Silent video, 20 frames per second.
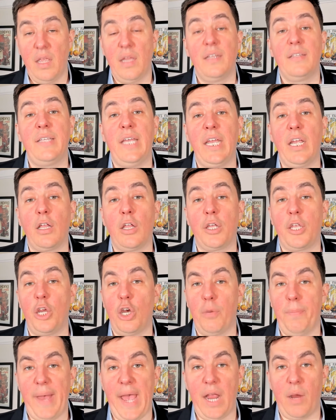take a look at
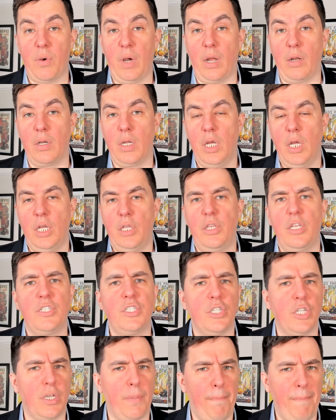your background. Does
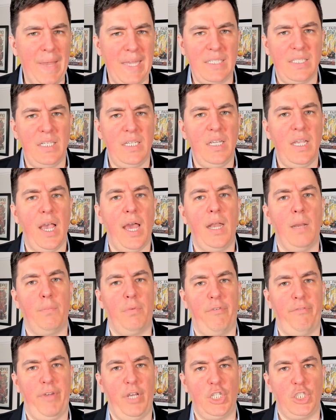it look messy and
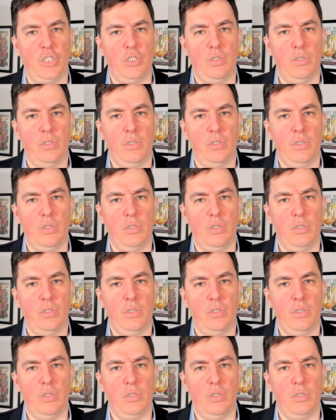unprofessional?